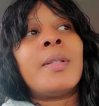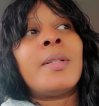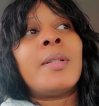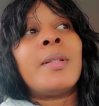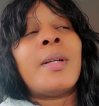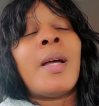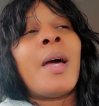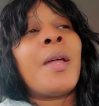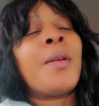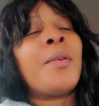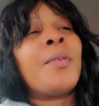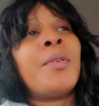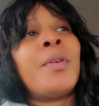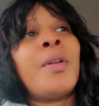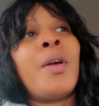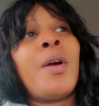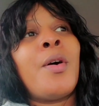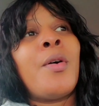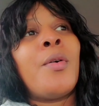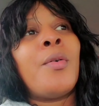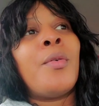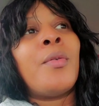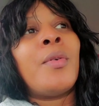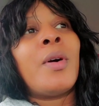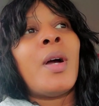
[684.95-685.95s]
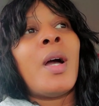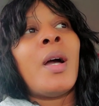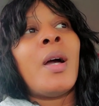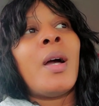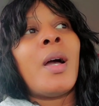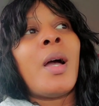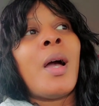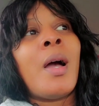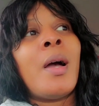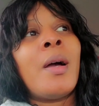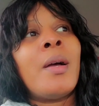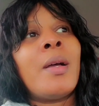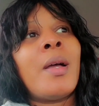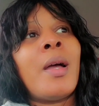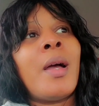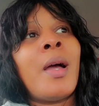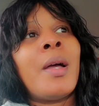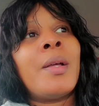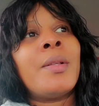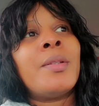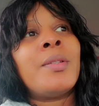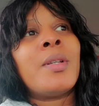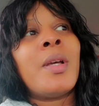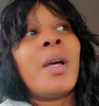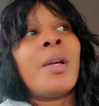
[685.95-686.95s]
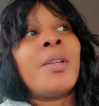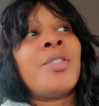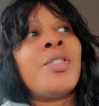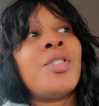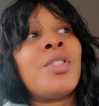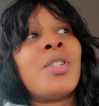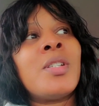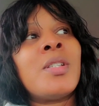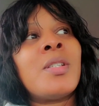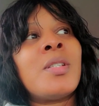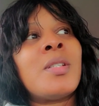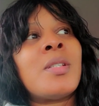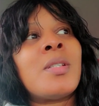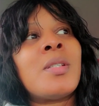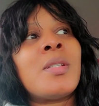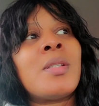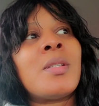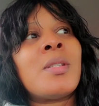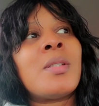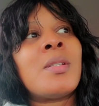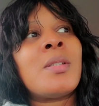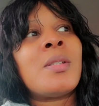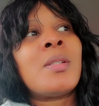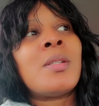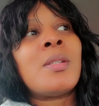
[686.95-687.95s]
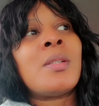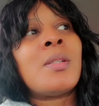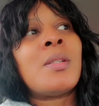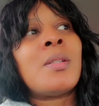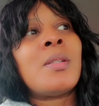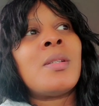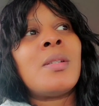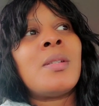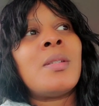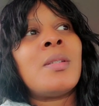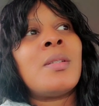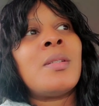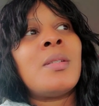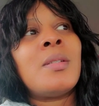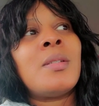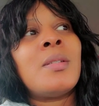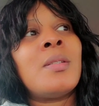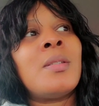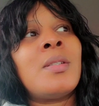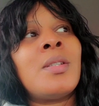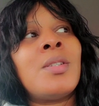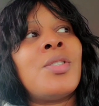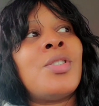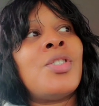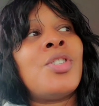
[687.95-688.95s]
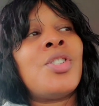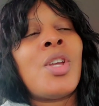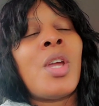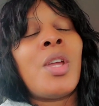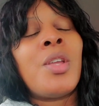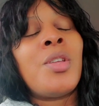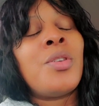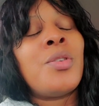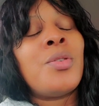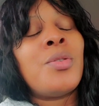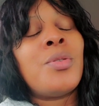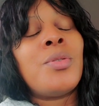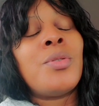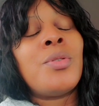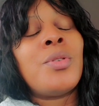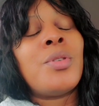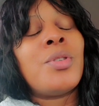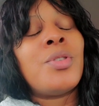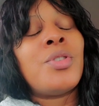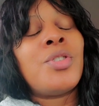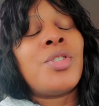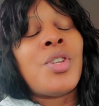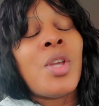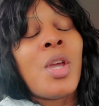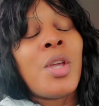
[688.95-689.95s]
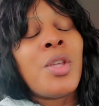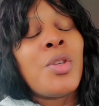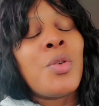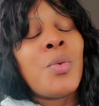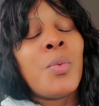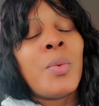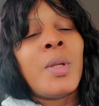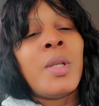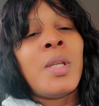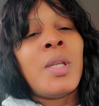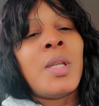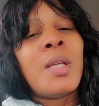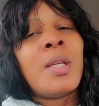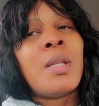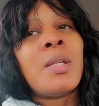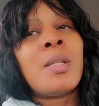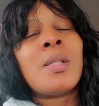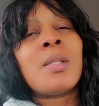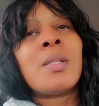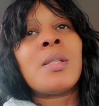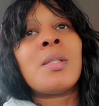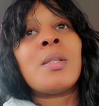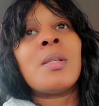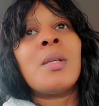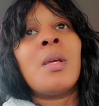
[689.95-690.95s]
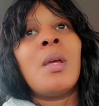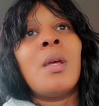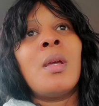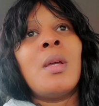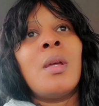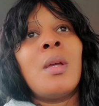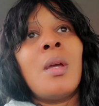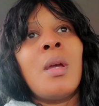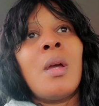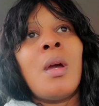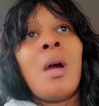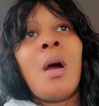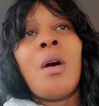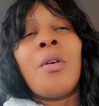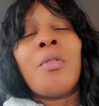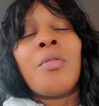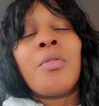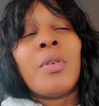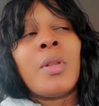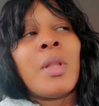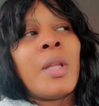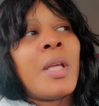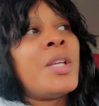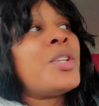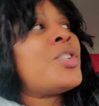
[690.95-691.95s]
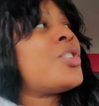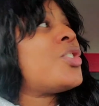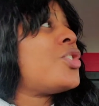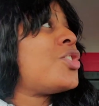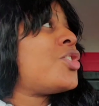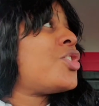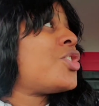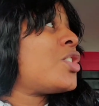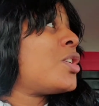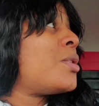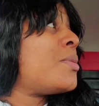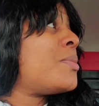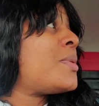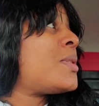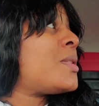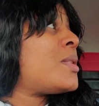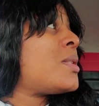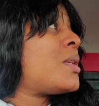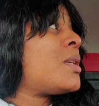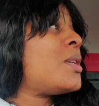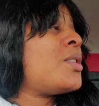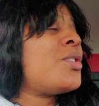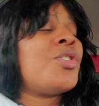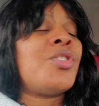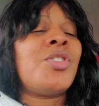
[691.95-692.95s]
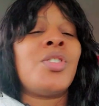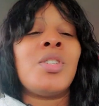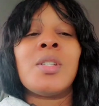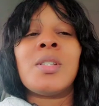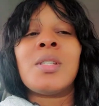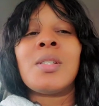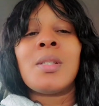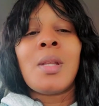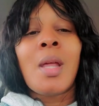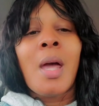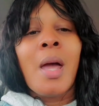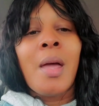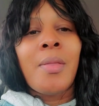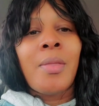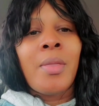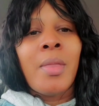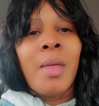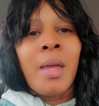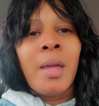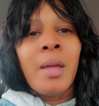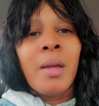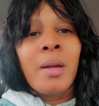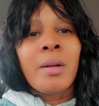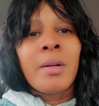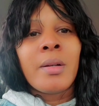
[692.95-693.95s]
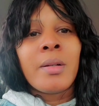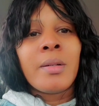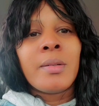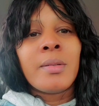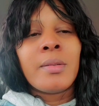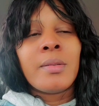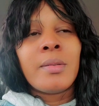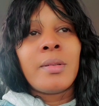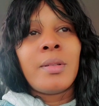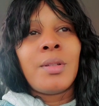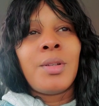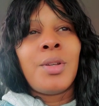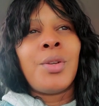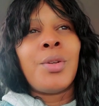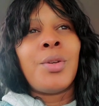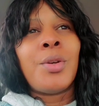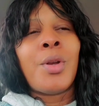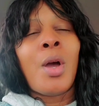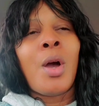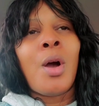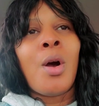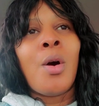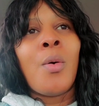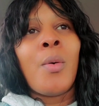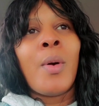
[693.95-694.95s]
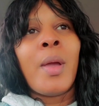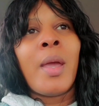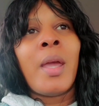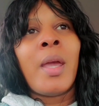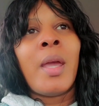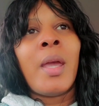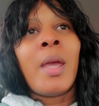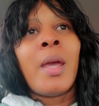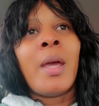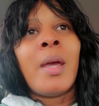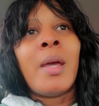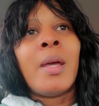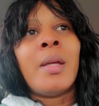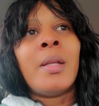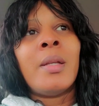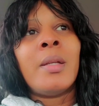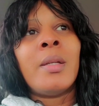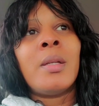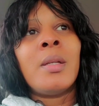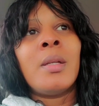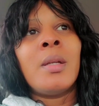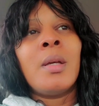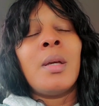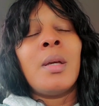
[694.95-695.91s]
I don't know. I, I, I, I just, the gen, the genuineness of relationships is just not there, you know, and